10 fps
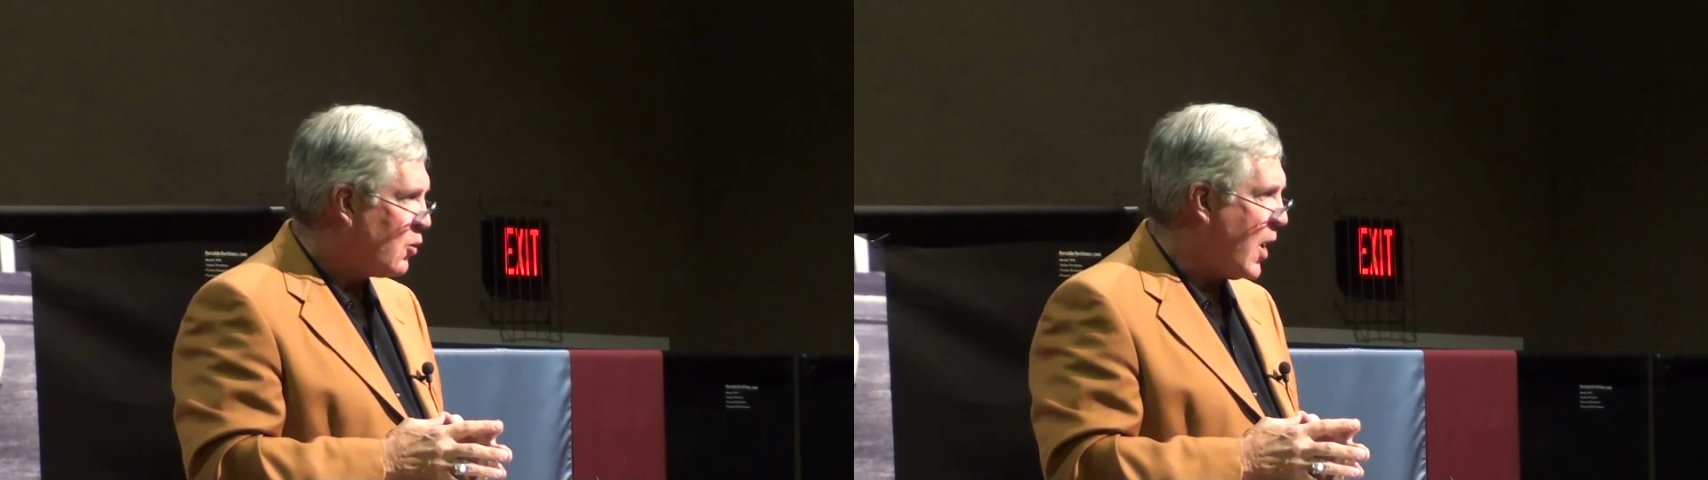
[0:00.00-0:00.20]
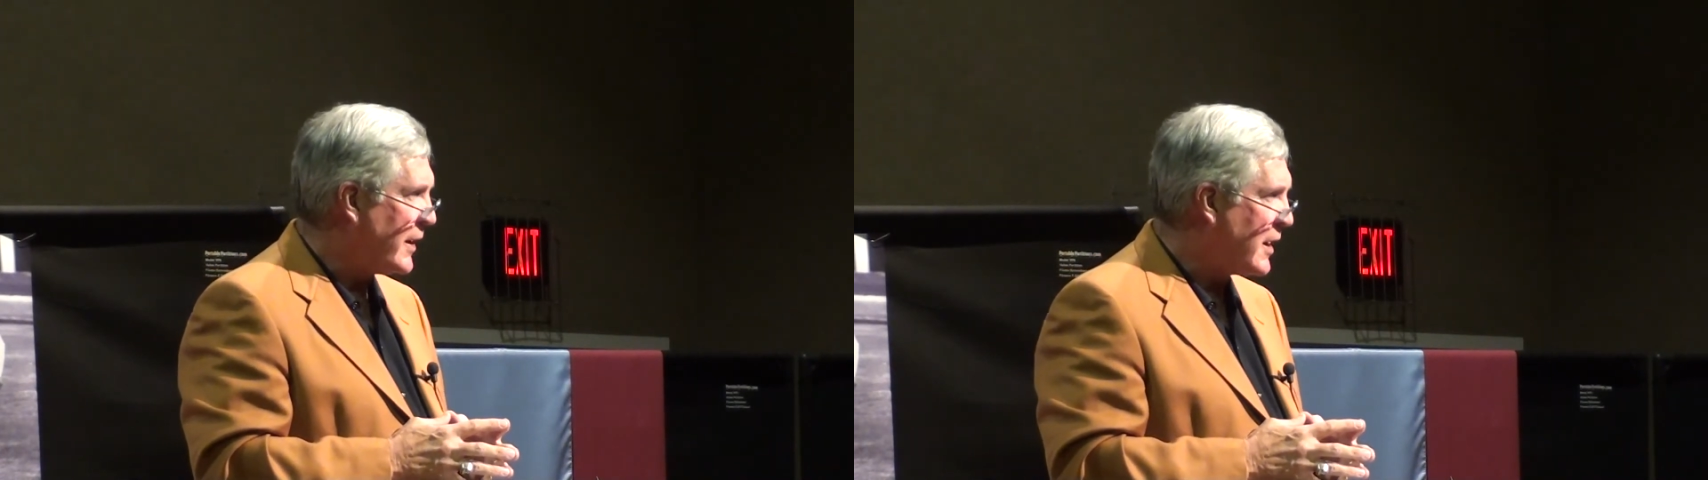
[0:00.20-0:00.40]

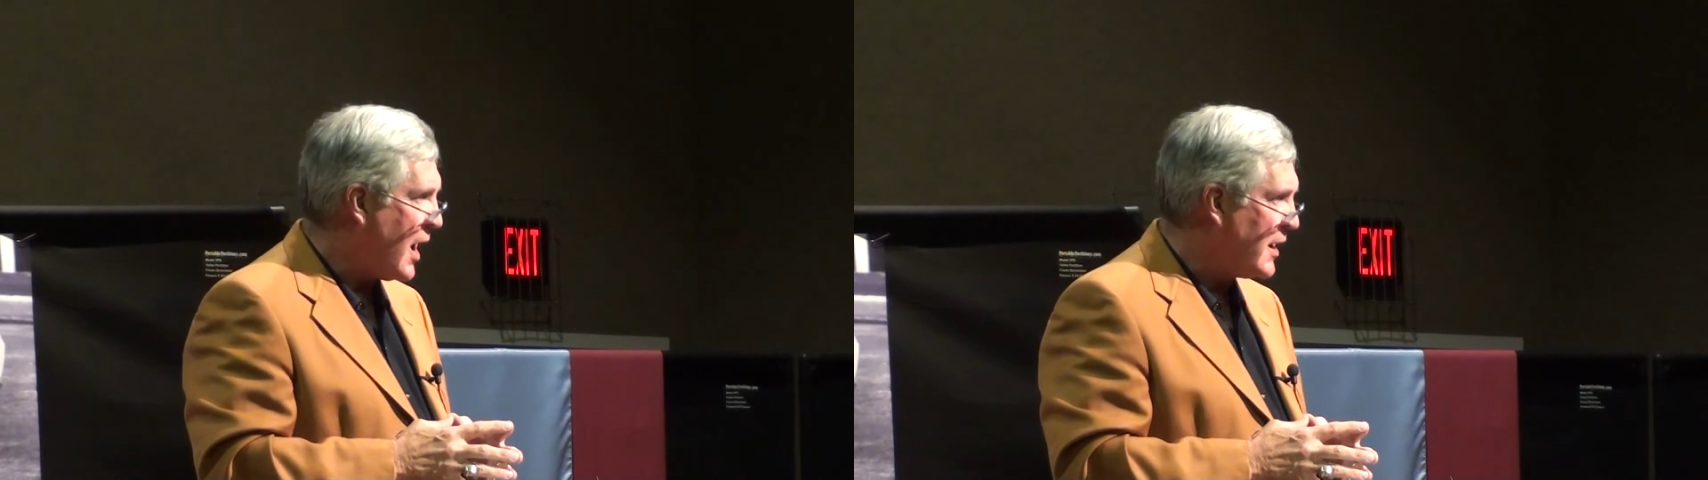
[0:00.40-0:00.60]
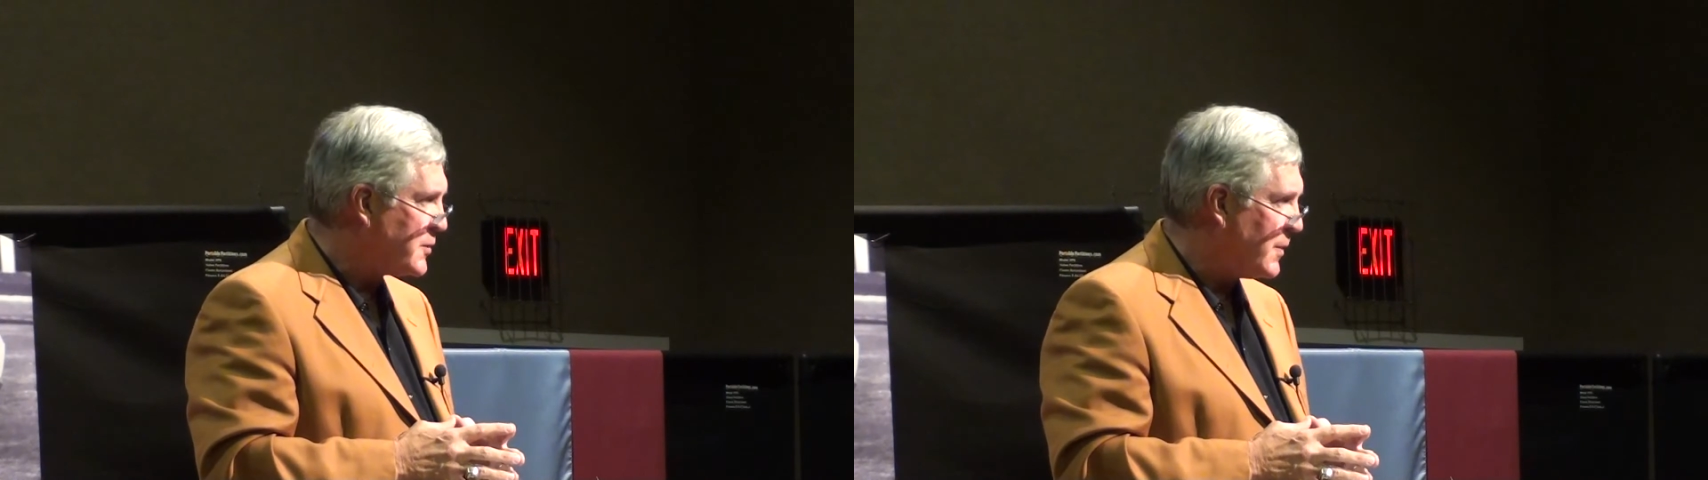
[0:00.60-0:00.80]
Quantin
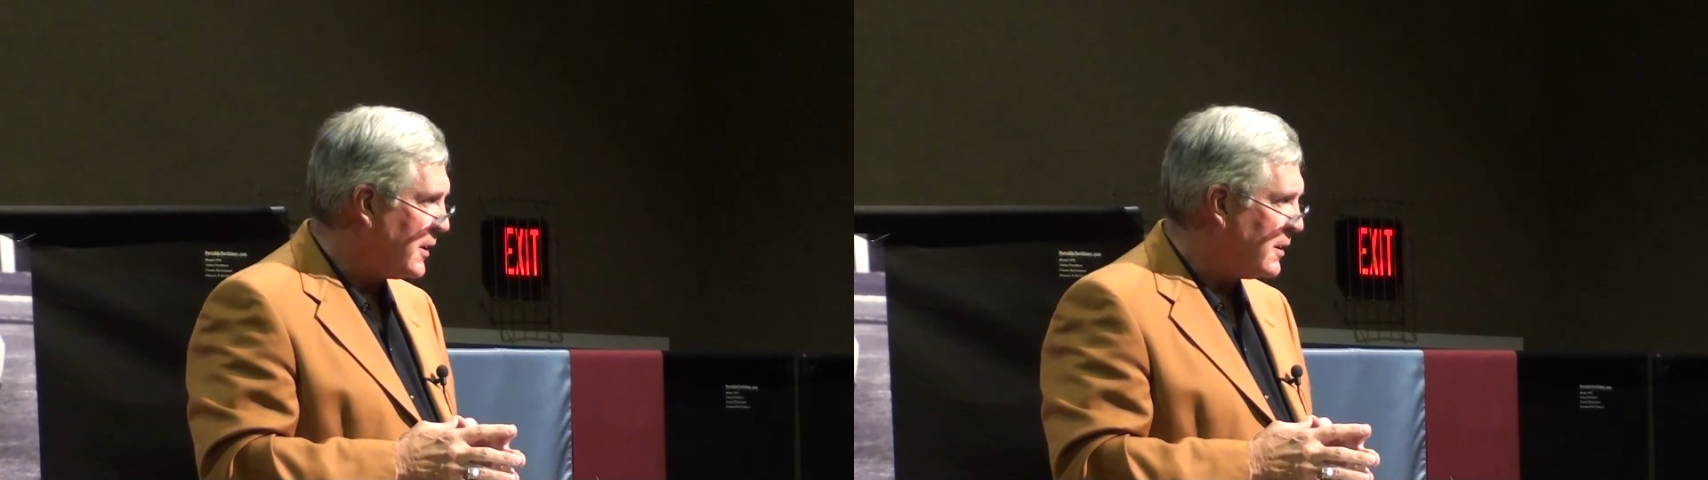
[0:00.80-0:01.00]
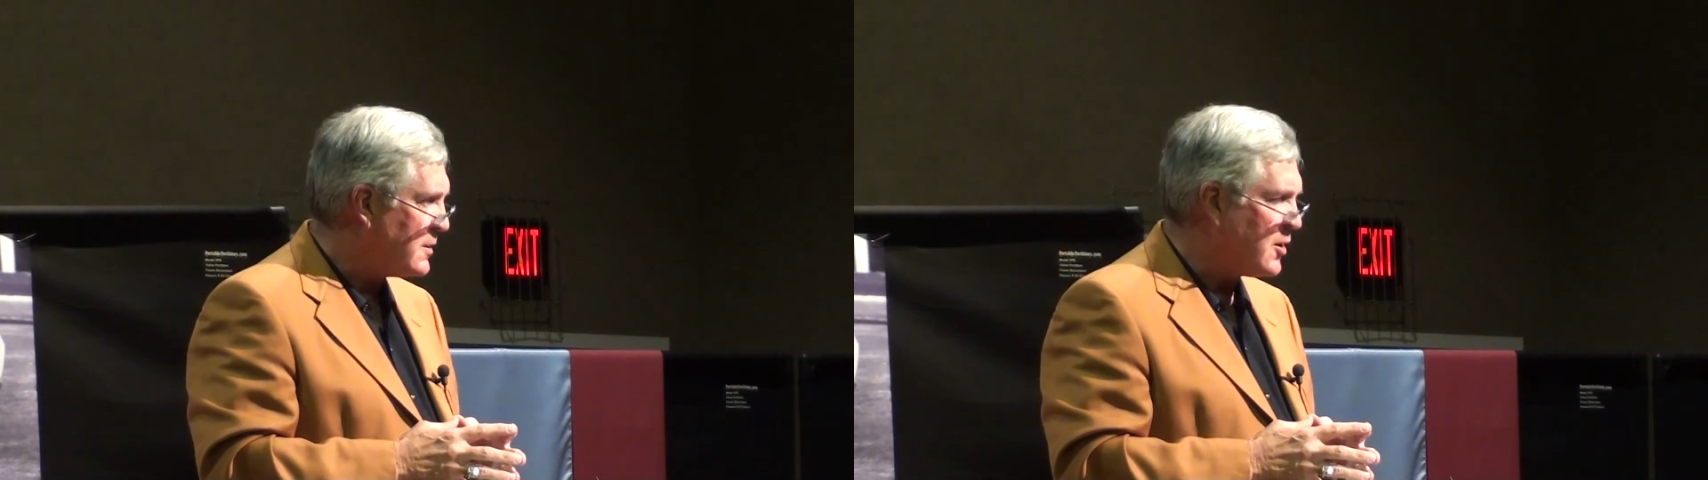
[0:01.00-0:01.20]
Cosby.